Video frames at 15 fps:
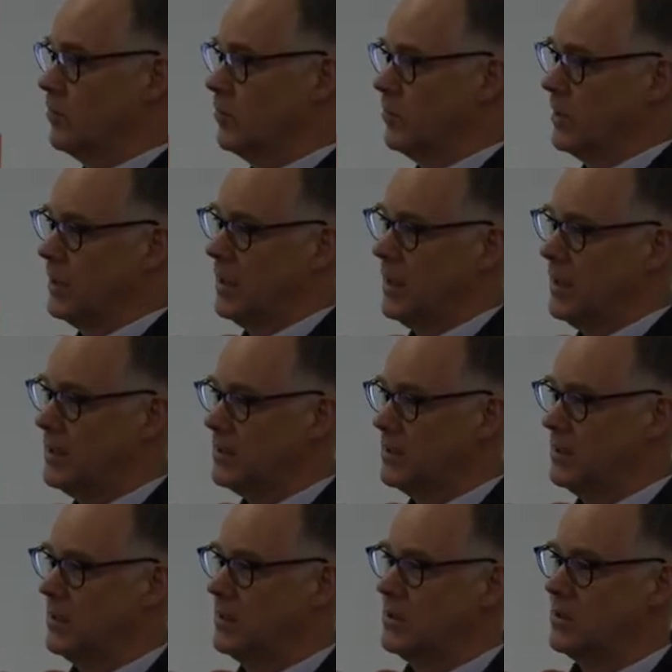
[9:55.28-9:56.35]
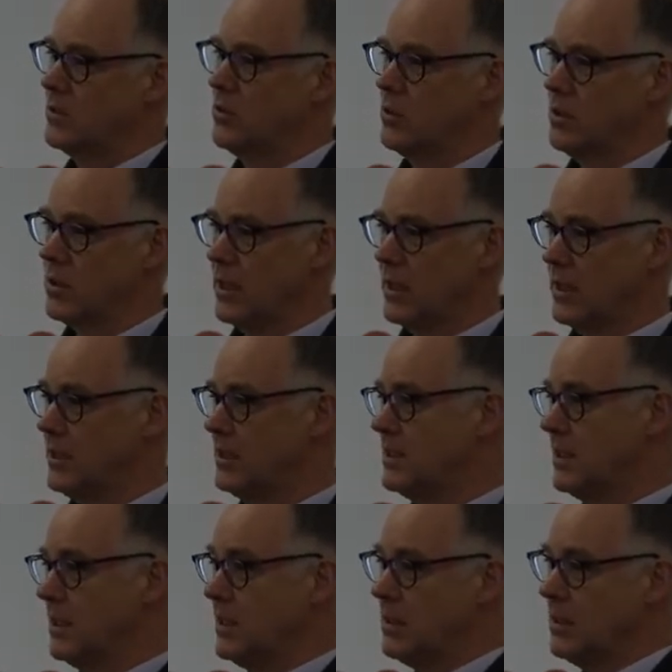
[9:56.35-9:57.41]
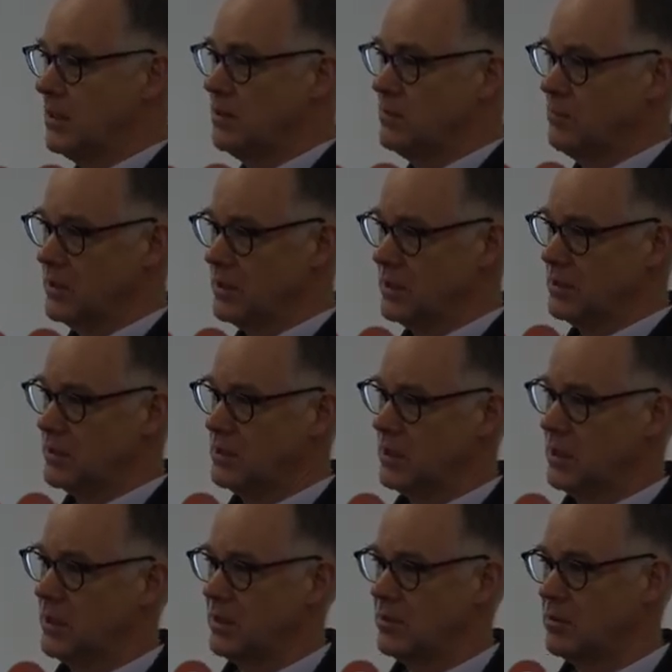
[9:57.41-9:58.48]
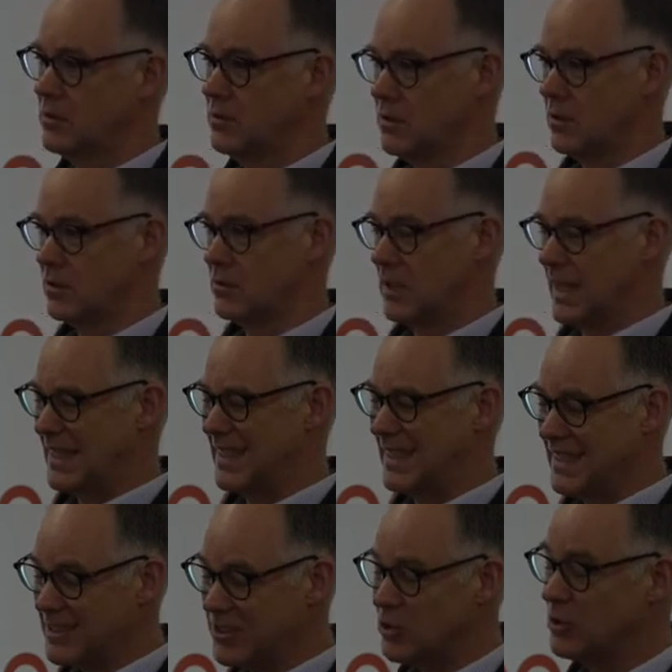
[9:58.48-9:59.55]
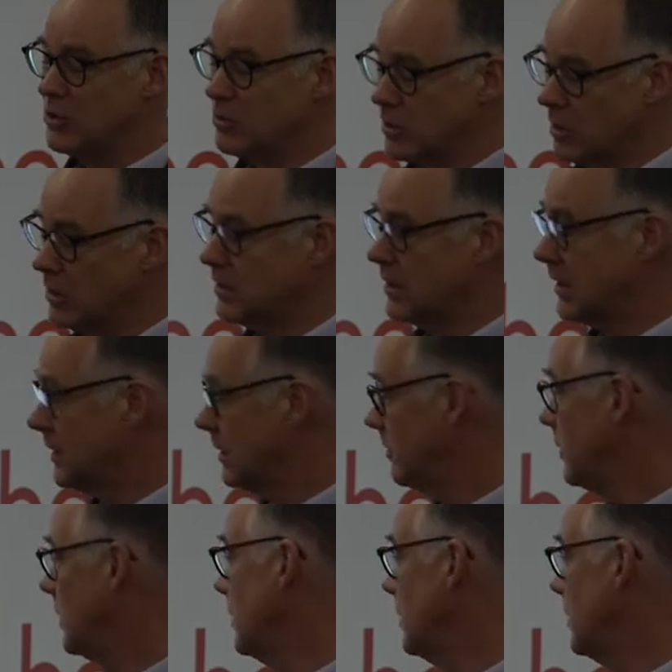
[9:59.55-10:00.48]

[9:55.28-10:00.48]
you can just call it EC, which is electrical conductivity